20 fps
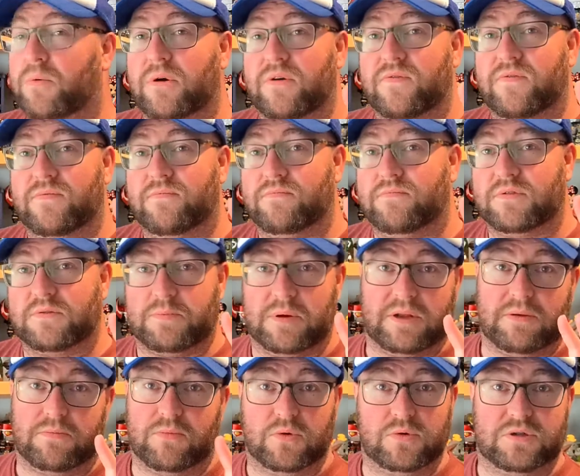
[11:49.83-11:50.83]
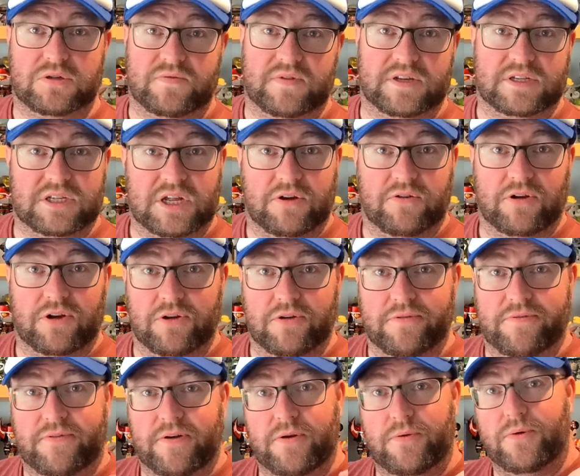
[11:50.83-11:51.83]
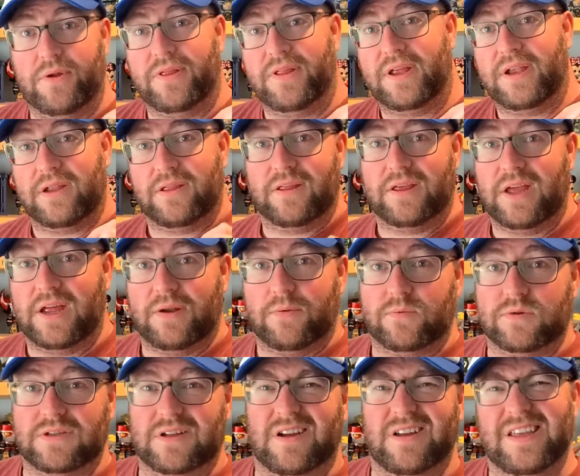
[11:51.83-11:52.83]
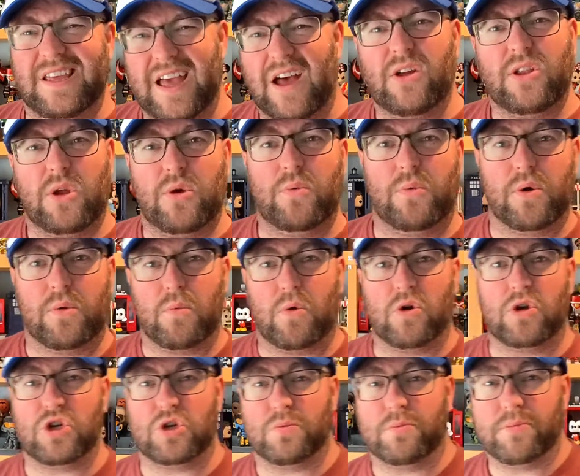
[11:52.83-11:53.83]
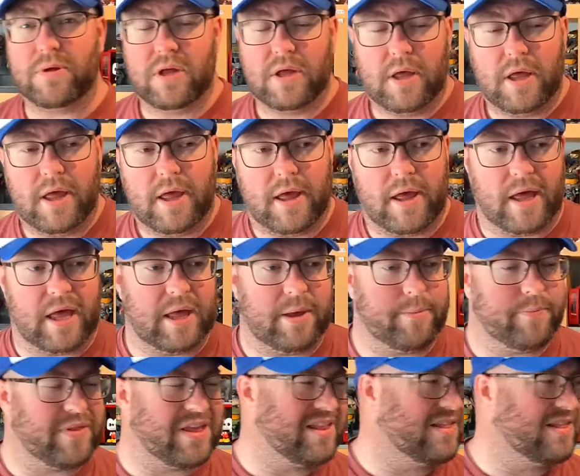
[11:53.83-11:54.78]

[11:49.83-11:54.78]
wife spent most of it staring at her phone, and then at the end was like, "I do want to watch them."